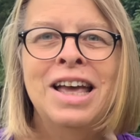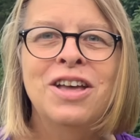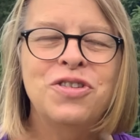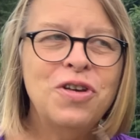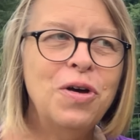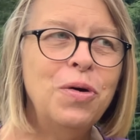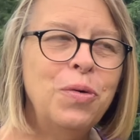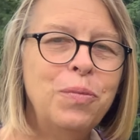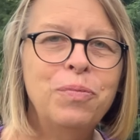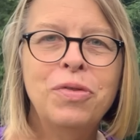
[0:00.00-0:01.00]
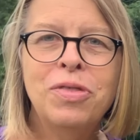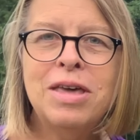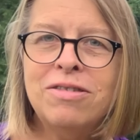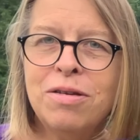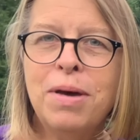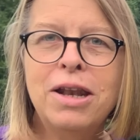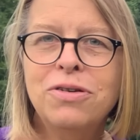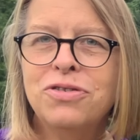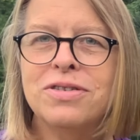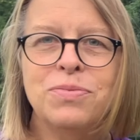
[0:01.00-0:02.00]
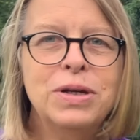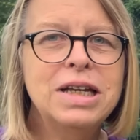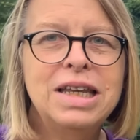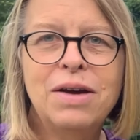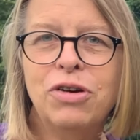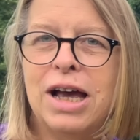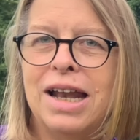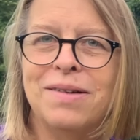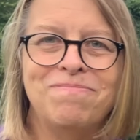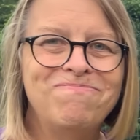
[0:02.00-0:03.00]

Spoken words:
So these tomatoes just really never kind of,